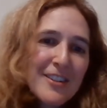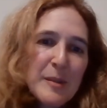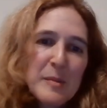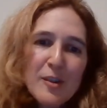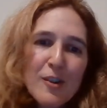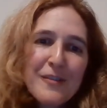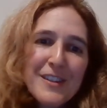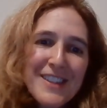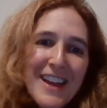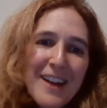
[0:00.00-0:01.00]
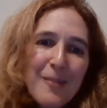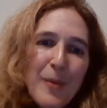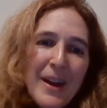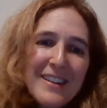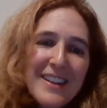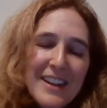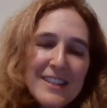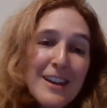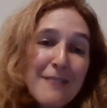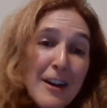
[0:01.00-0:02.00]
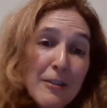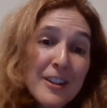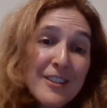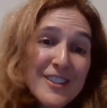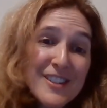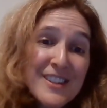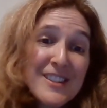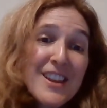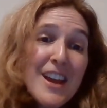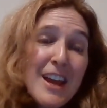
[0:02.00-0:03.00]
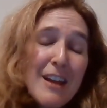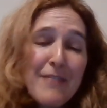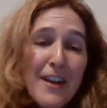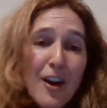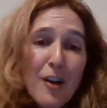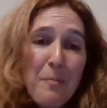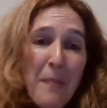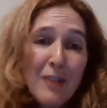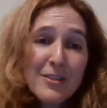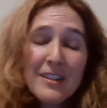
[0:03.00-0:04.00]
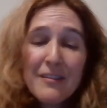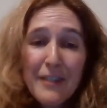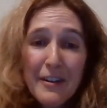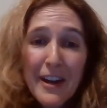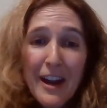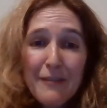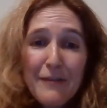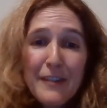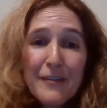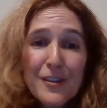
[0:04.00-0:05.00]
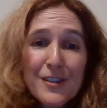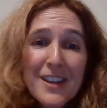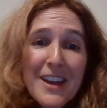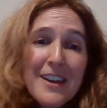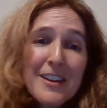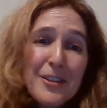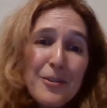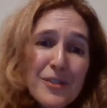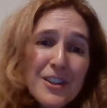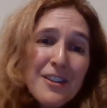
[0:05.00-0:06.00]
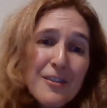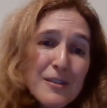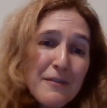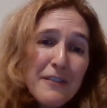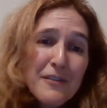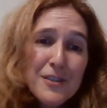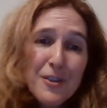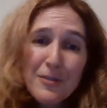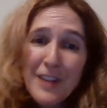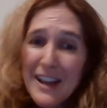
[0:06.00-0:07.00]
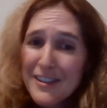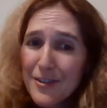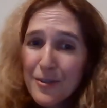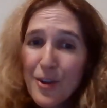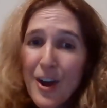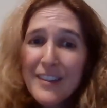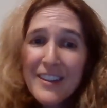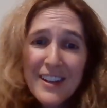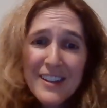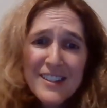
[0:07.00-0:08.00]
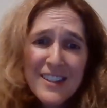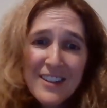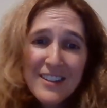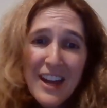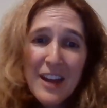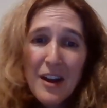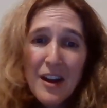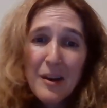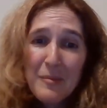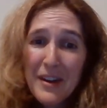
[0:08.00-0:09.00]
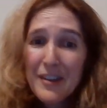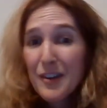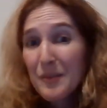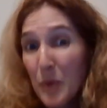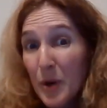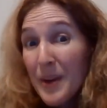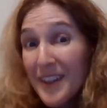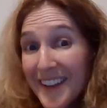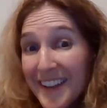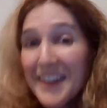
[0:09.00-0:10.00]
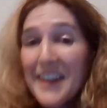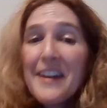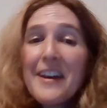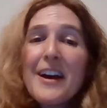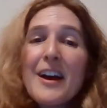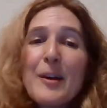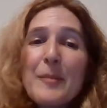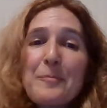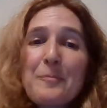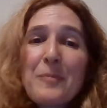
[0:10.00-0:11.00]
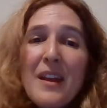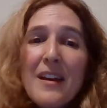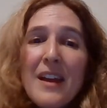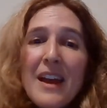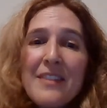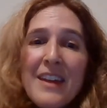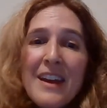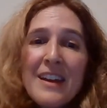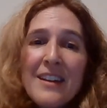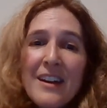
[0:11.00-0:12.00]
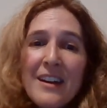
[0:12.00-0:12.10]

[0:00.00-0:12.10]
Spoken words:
to observe is that when kids have viral illnesses, if they are mounting very high fevers, usually those fevers don't last too long. The kids tend to get better more quickly. And then